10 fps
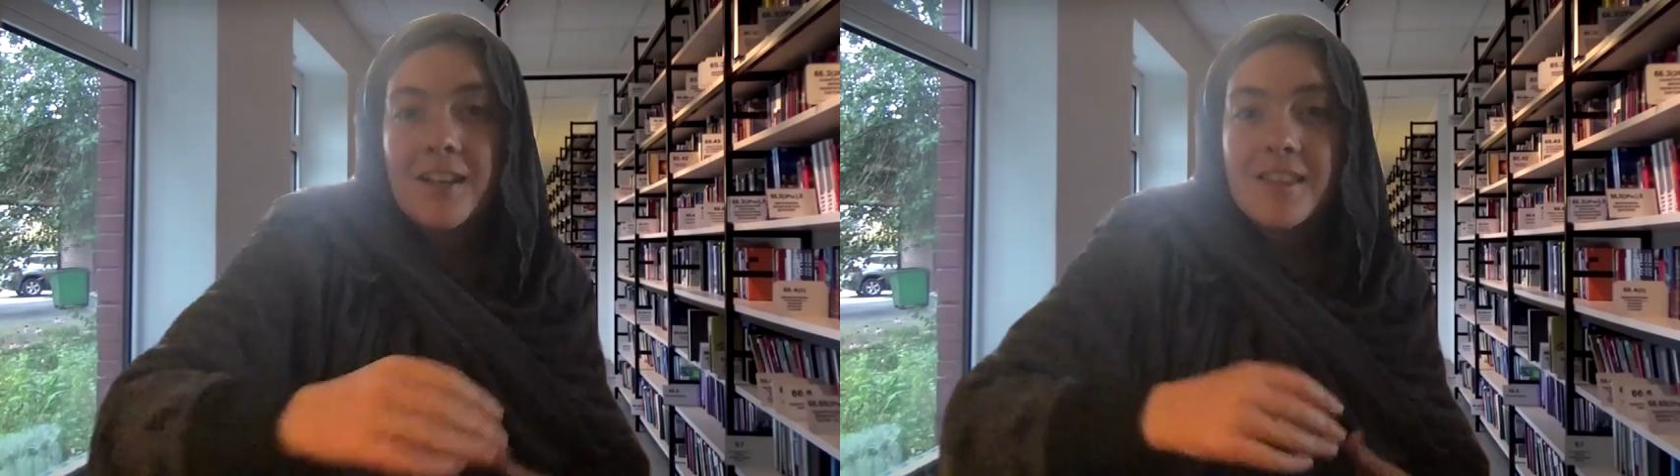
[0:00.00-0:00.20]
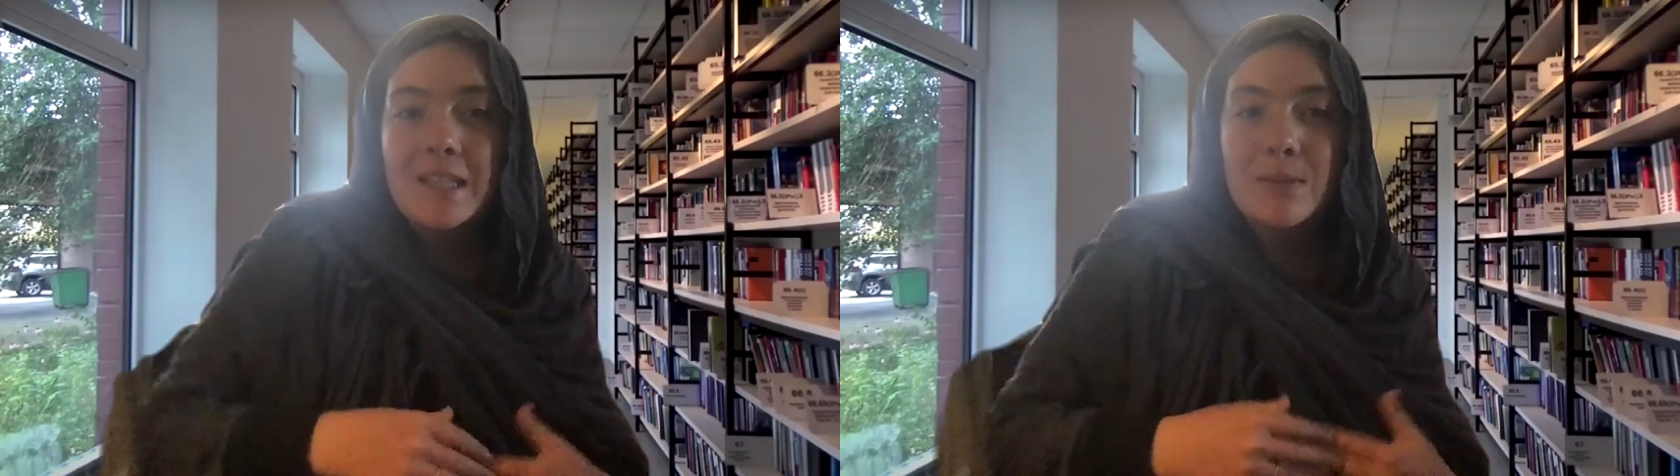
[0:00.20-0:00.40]

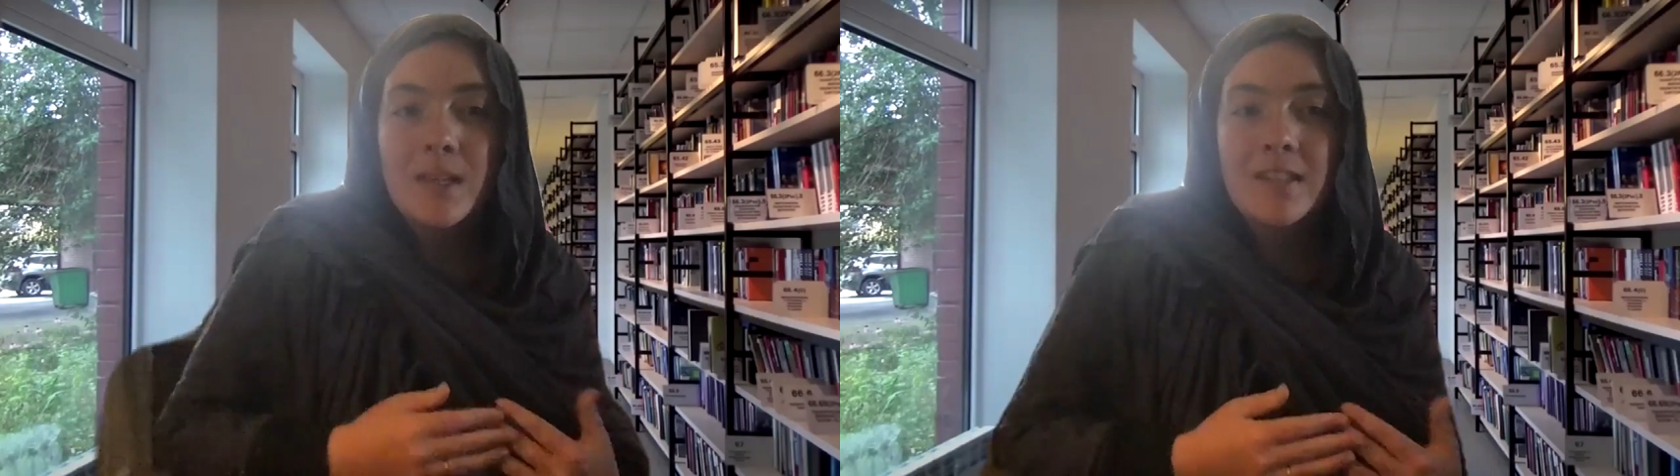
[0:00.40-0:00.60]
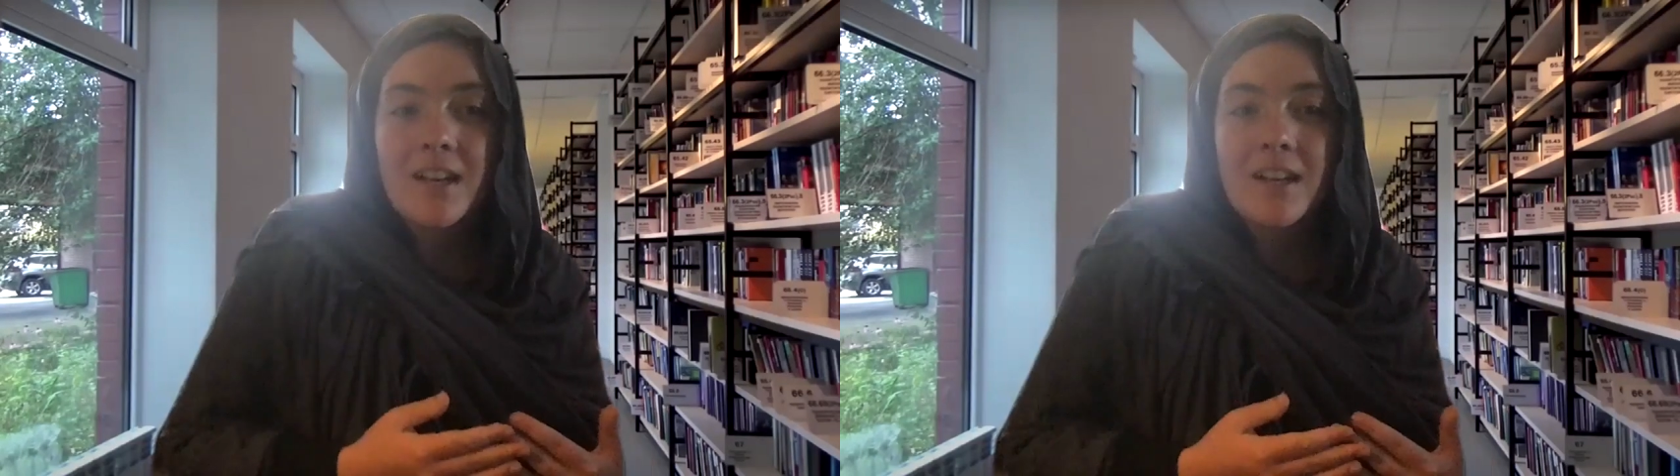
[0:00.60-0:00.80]
This
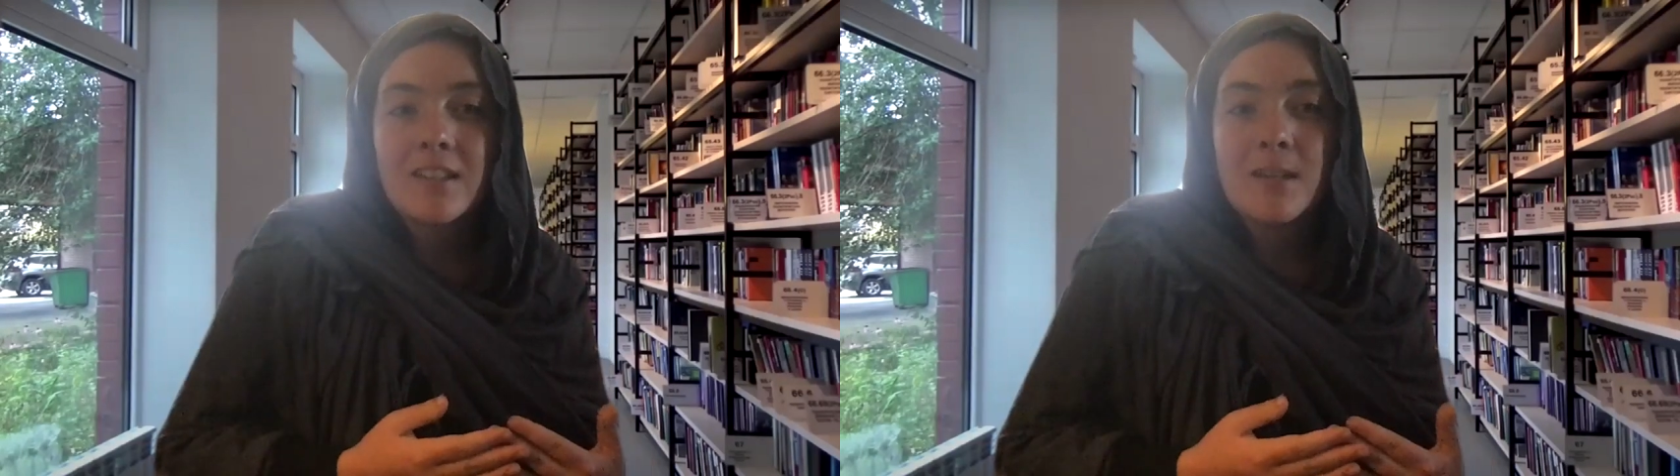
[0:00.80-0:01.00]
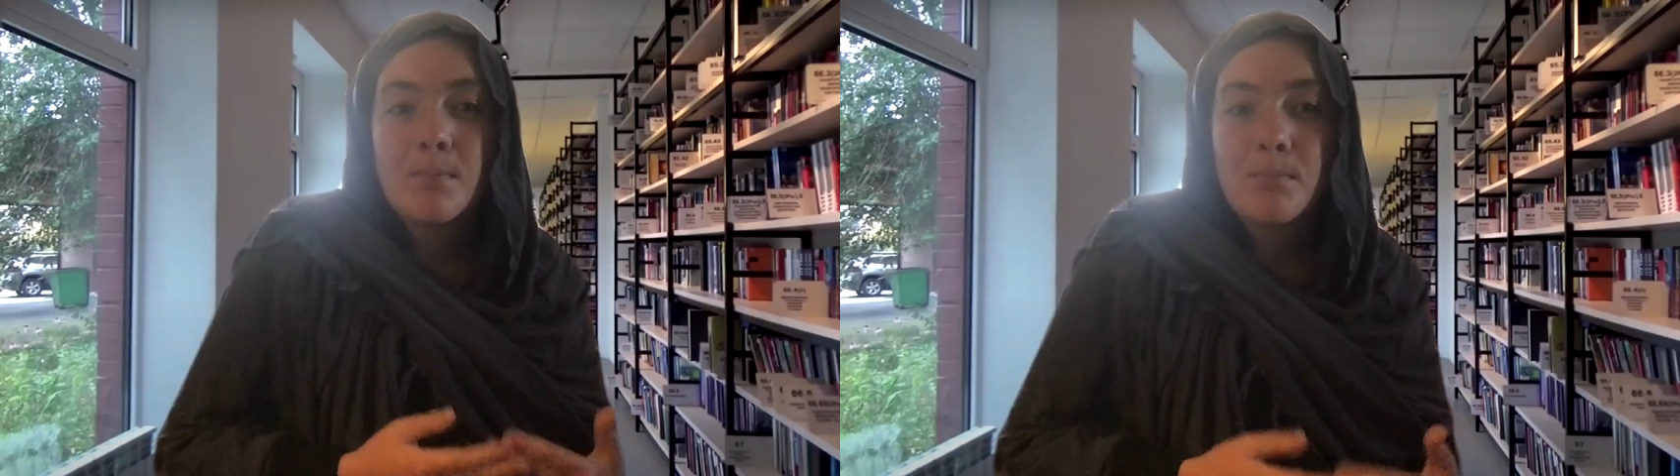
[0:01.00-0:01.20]
week's
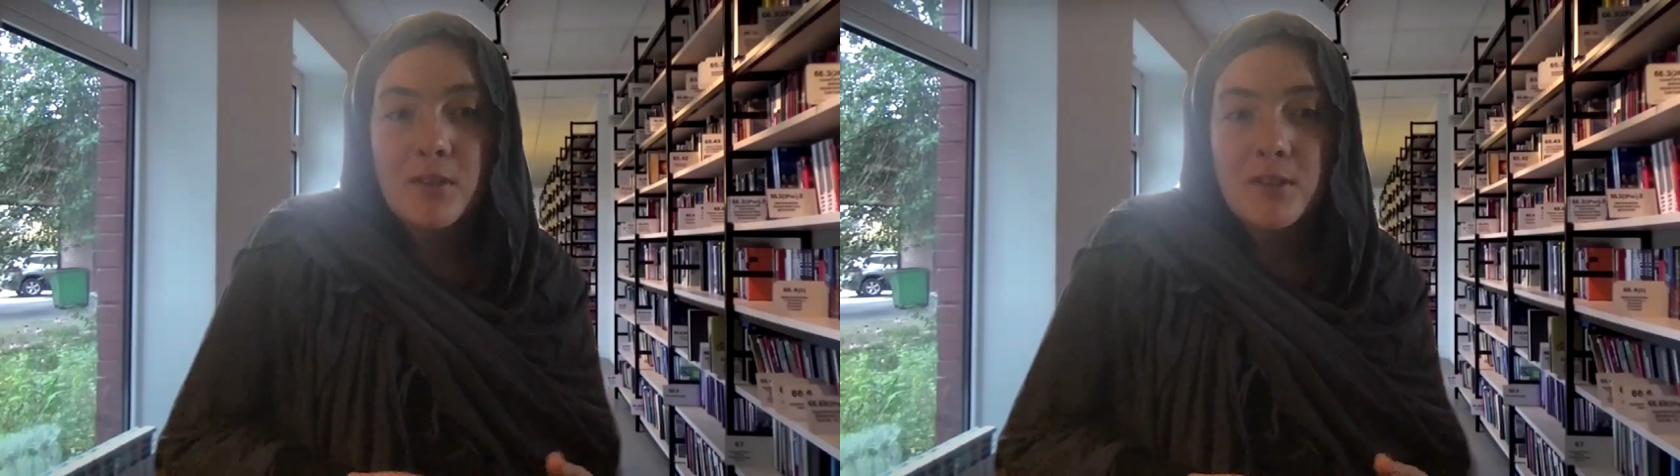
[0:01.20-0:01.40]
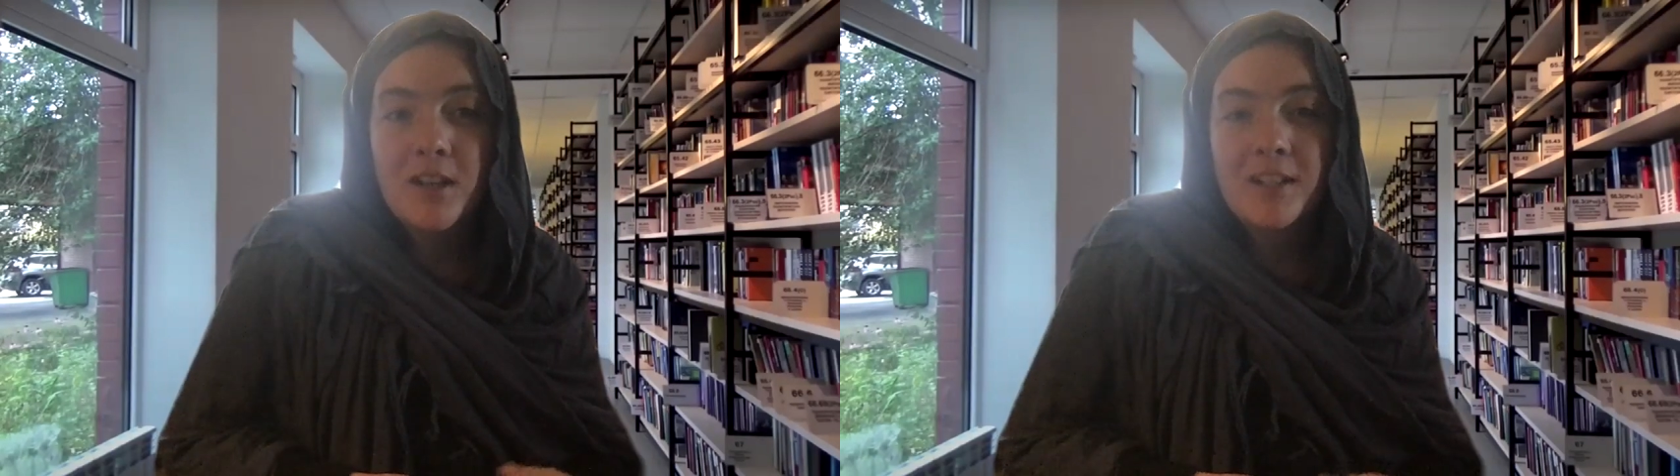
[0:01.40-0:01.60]
lesson builds on